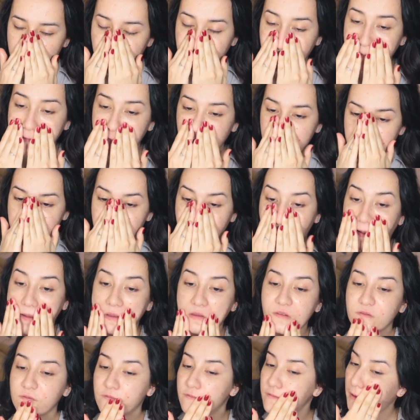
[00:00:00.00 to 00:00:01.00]
It
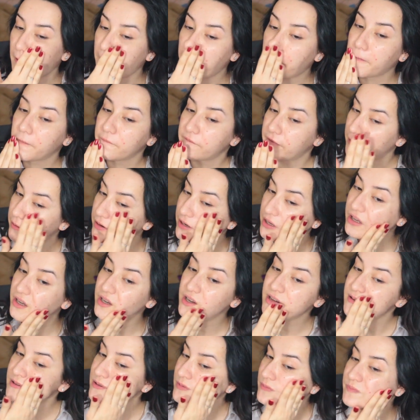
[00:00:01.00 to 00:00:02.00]
smells very, very
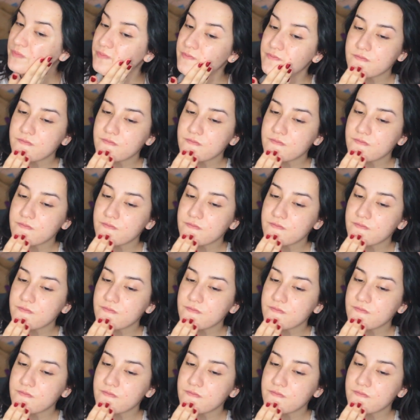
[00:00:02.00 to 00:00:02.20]
good.